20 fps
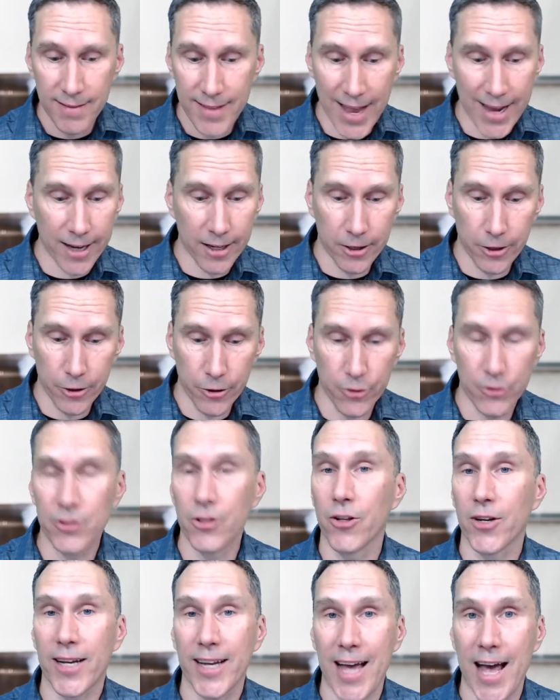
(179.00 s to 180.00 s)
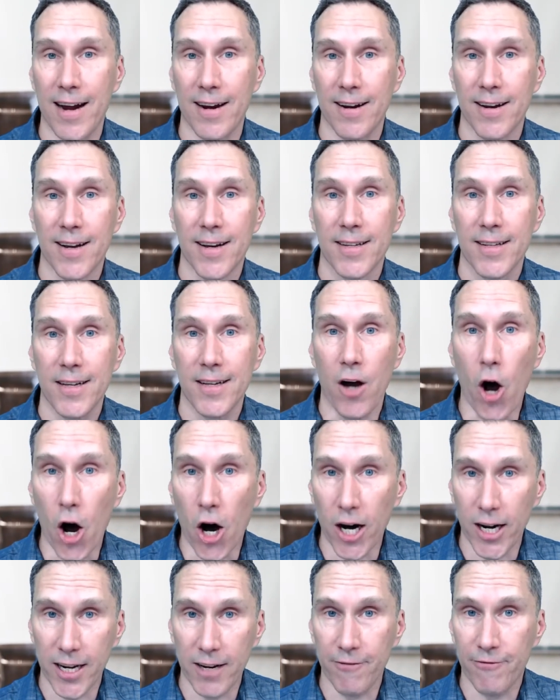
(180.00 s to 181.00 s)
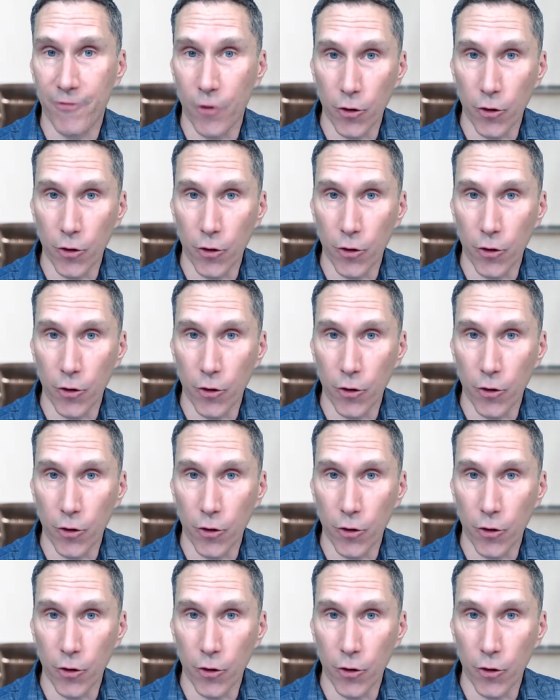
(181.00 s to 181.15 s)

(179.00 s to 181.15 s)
That includes looking at audit